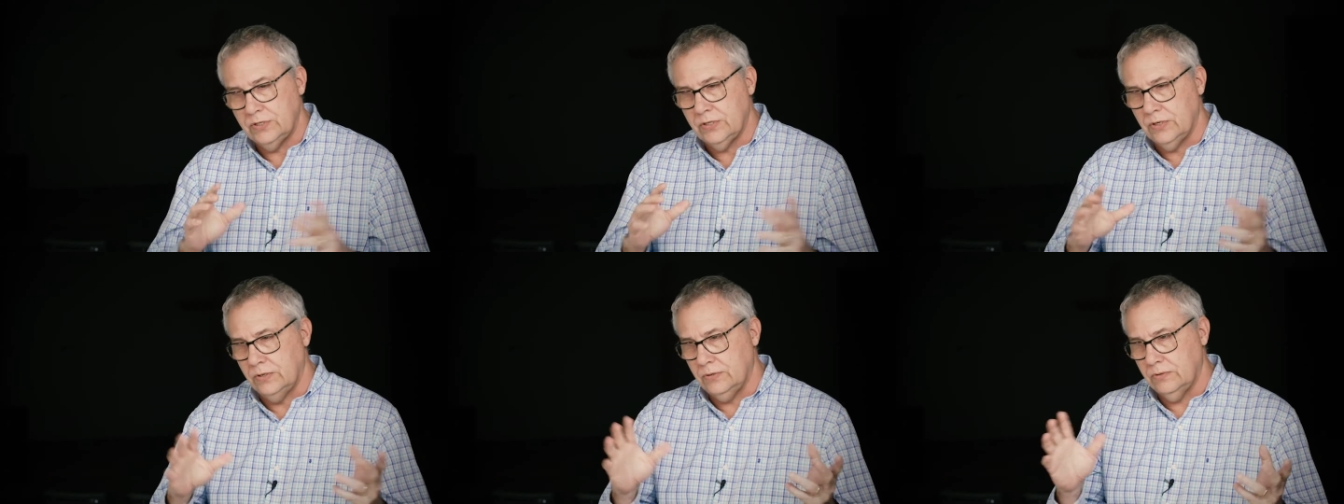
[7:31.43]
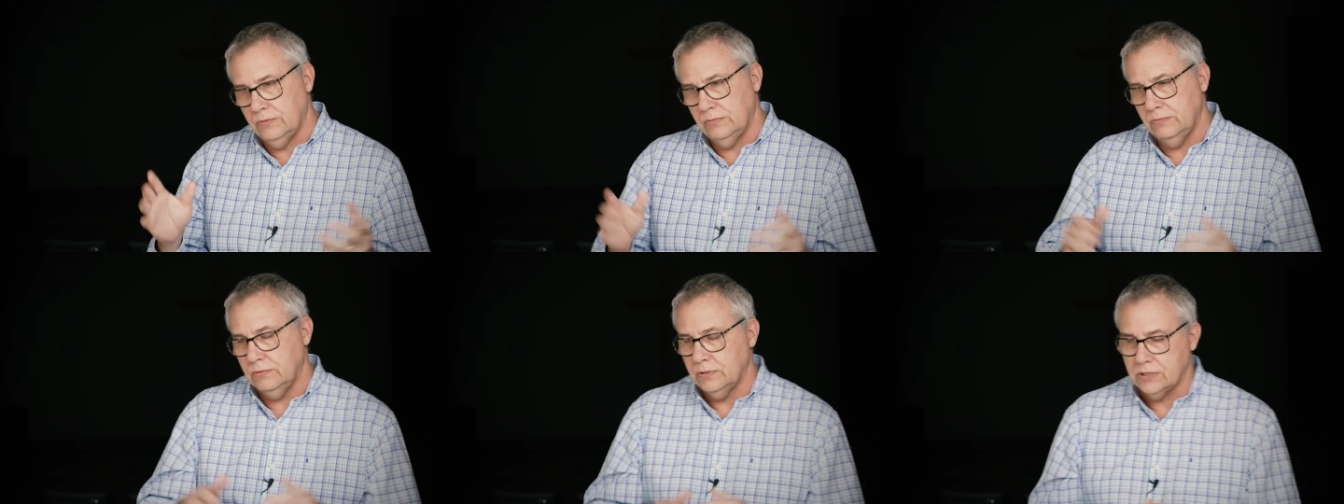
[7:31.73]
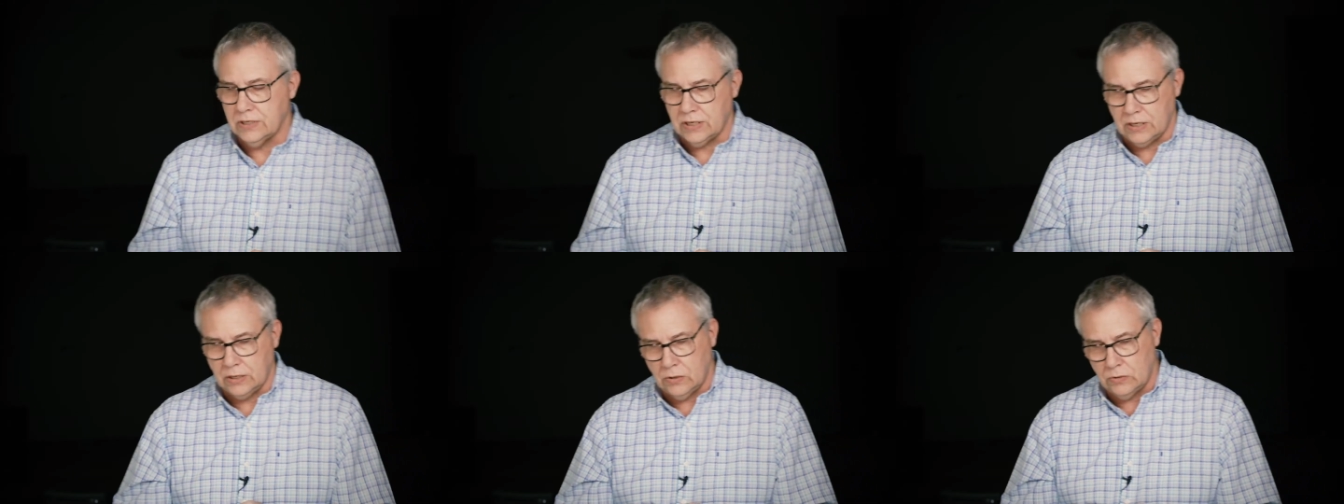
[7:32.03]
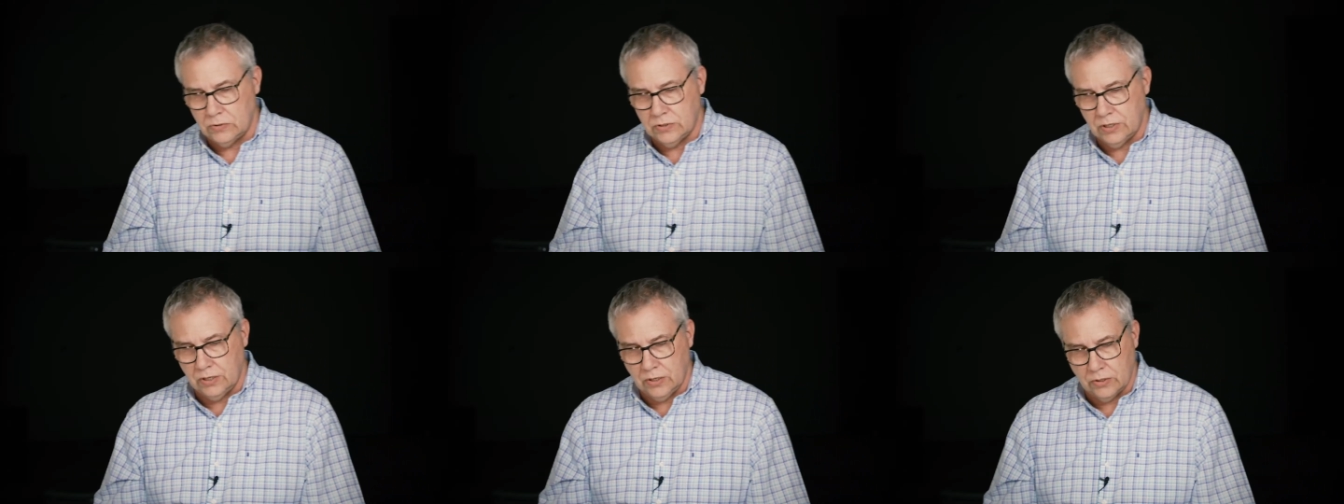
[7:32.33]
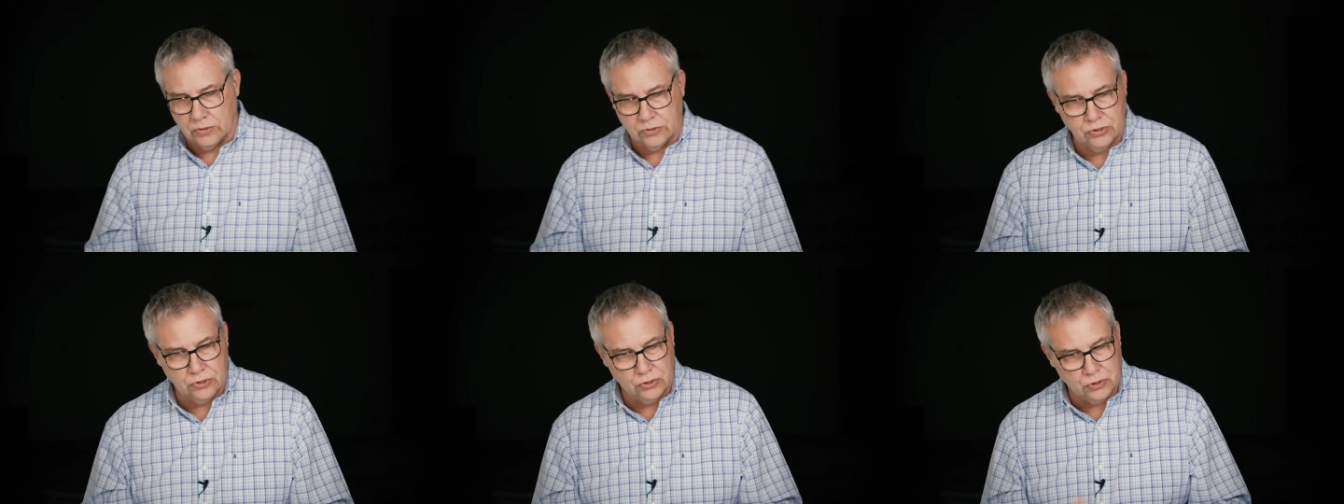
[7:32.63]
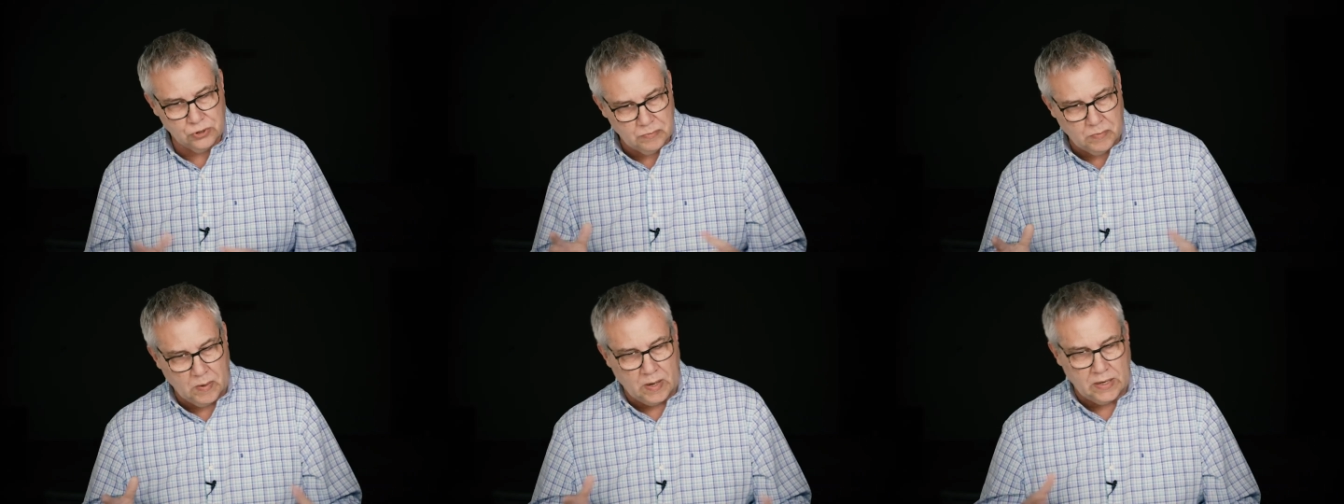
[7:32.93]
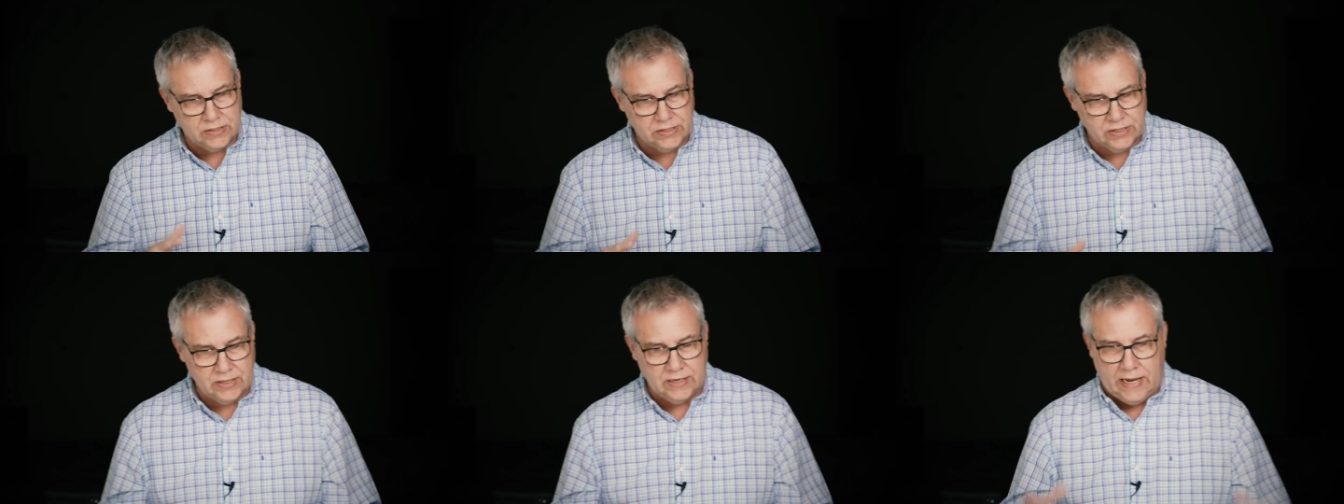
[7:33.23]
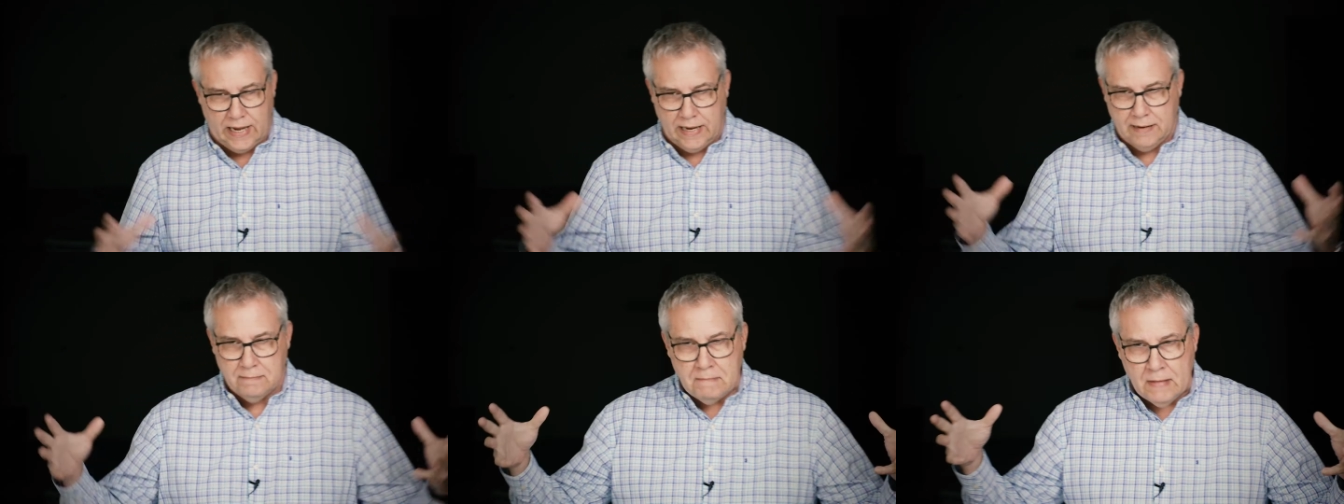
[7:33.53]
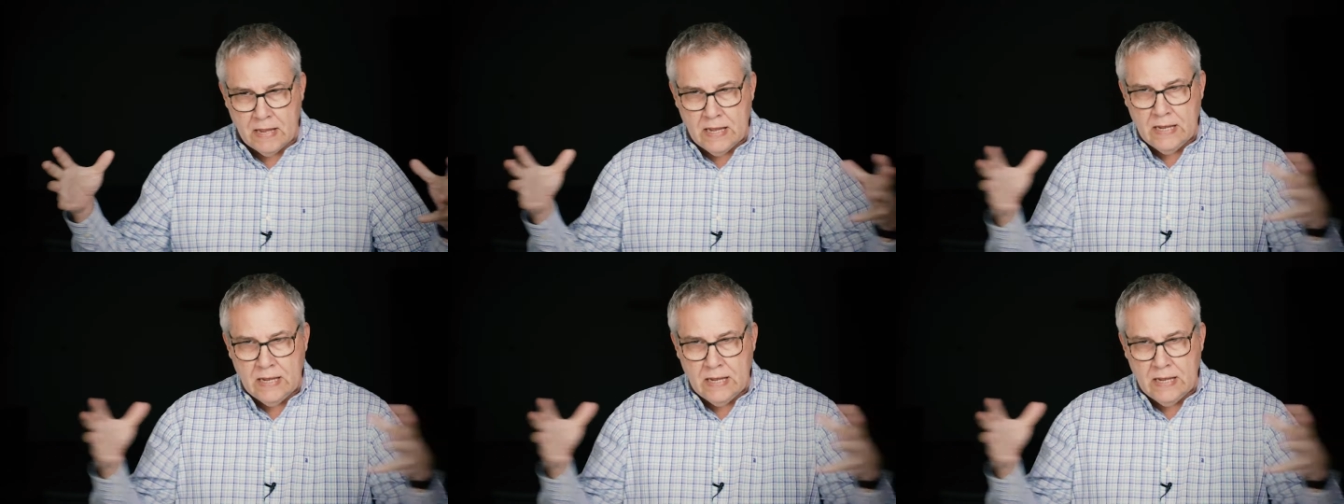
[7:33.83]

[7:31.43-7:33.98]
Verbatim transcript: So we're just going to go to those two spots today